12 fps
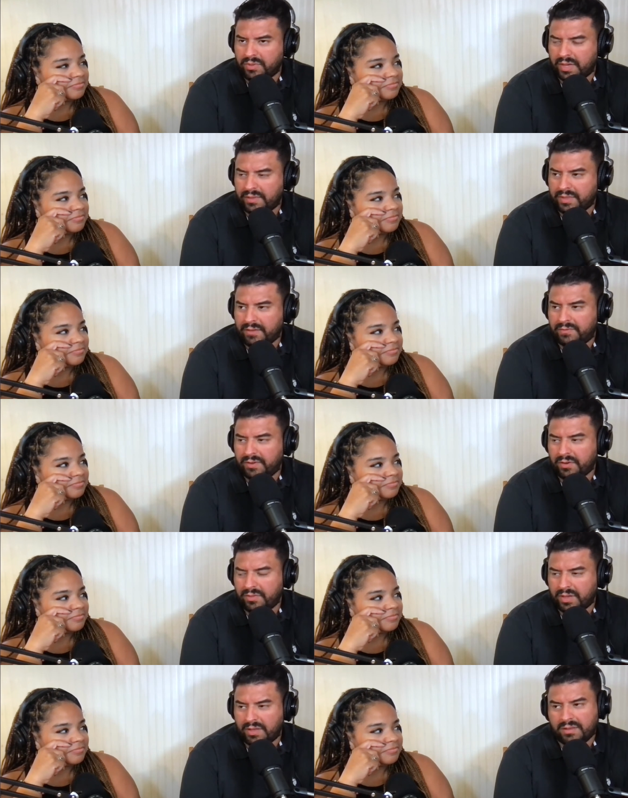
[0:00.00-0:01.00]
Speaker 1: that they figure
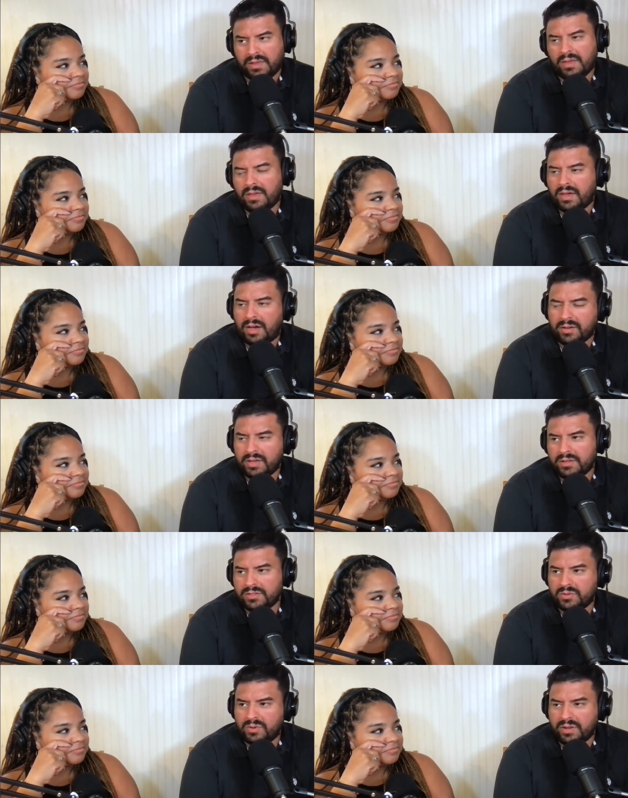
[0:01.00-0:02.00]
that I'll get
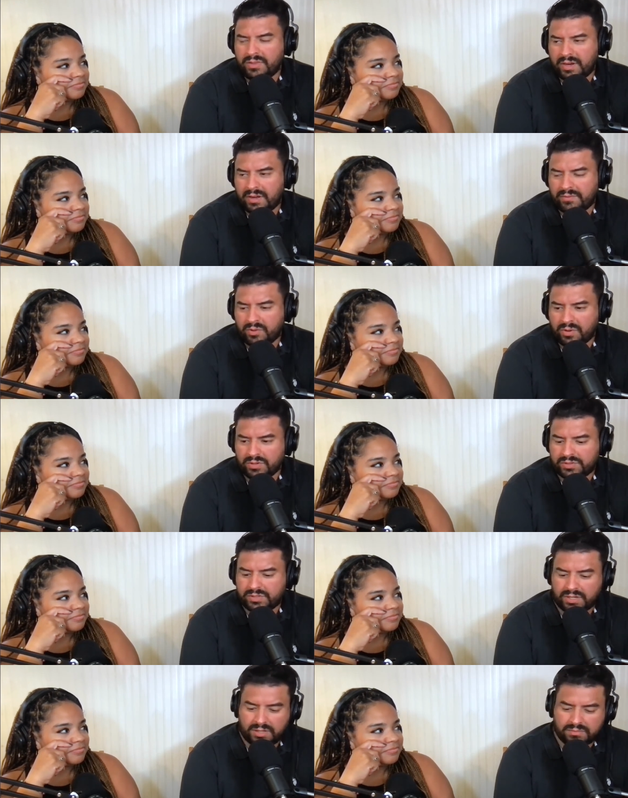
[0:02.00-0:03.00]
into it and then afterwards.
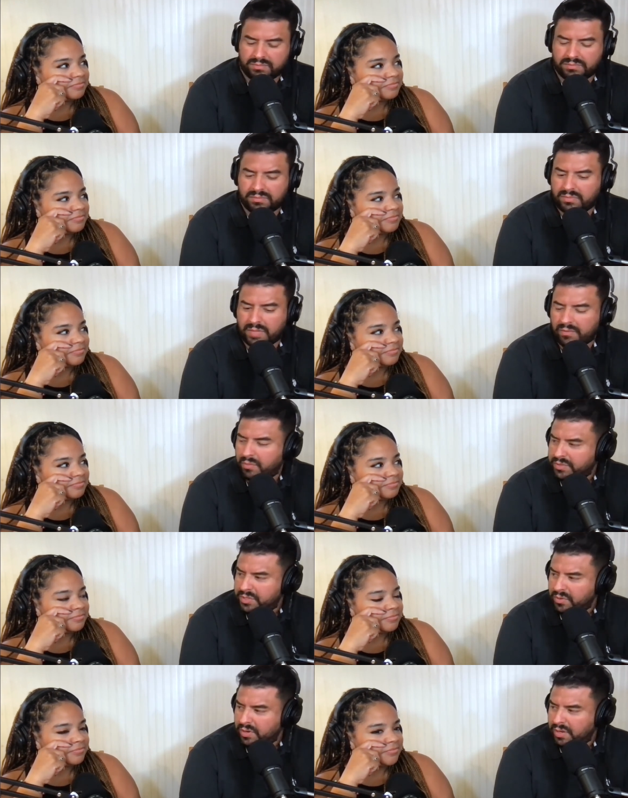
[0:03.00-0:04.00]
Uh, never
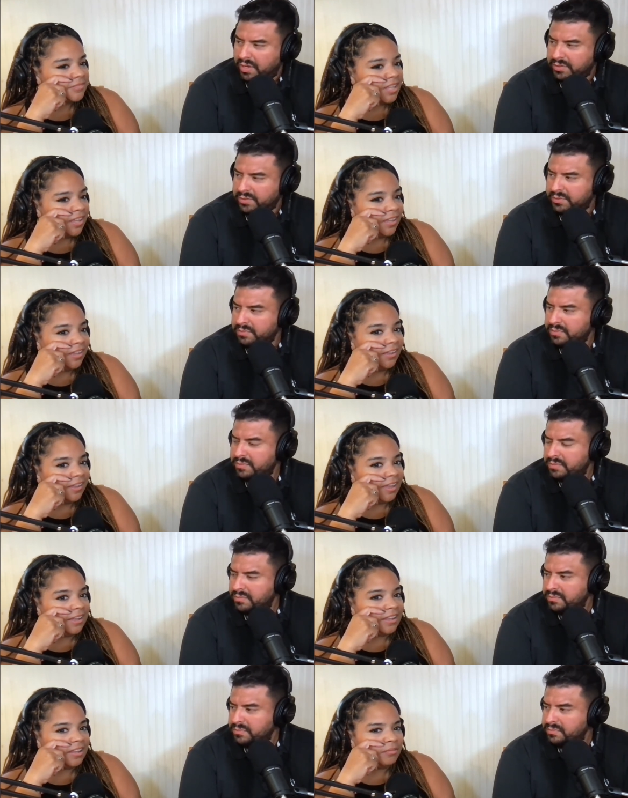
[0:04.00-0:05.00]
materializes
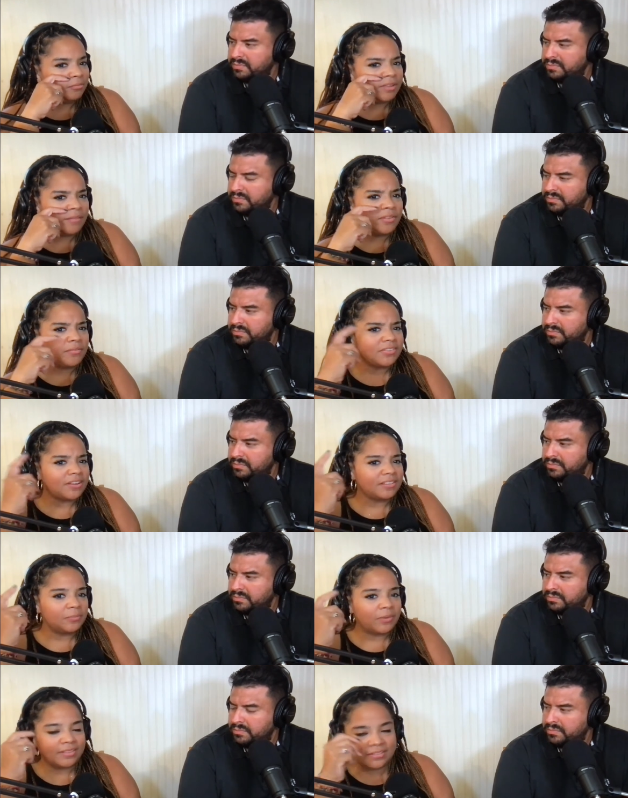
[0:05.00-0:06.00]
Speaker 2: and I, have never talked
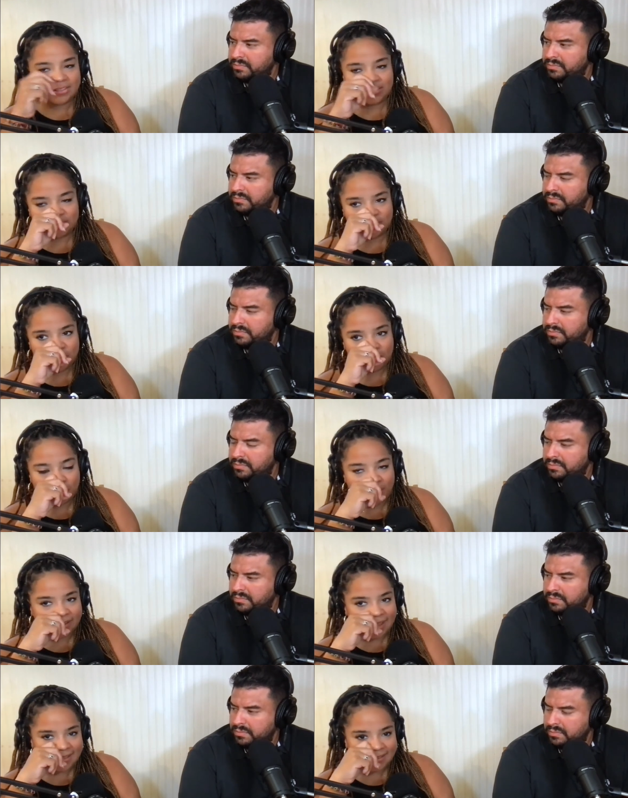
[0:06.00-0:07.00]
about this on the show, but
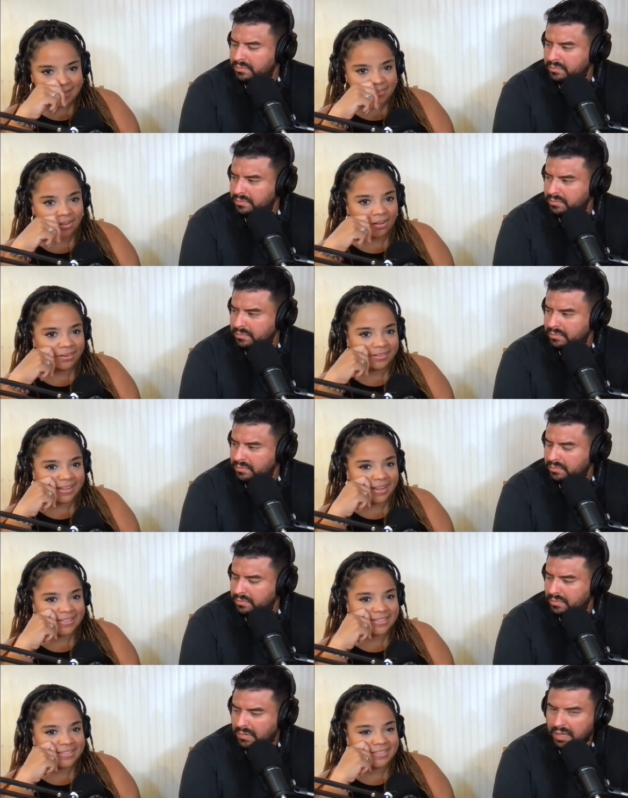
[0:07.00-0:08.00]
podcasting is hard,
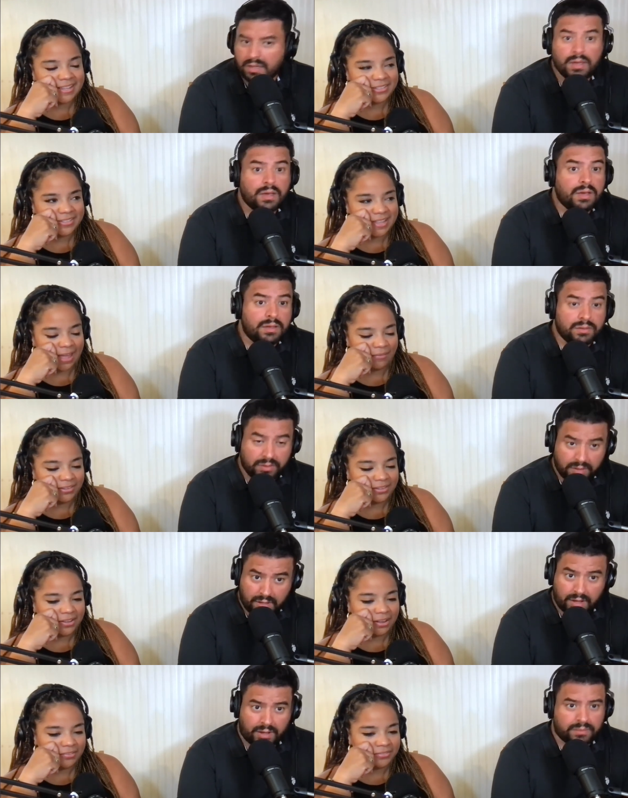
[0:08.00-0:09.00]
guys. It's not just having yeah.
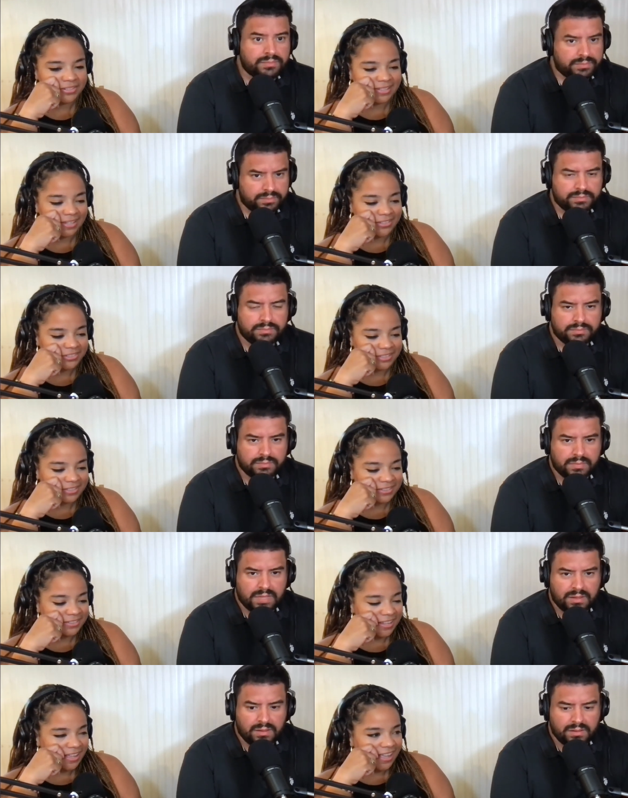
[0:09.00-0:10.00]
the conversation
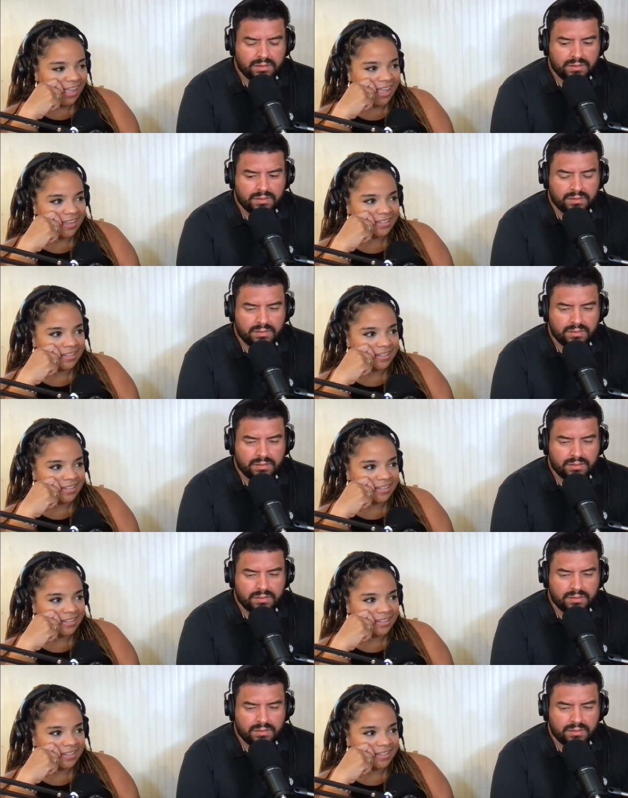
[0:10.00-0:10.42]
and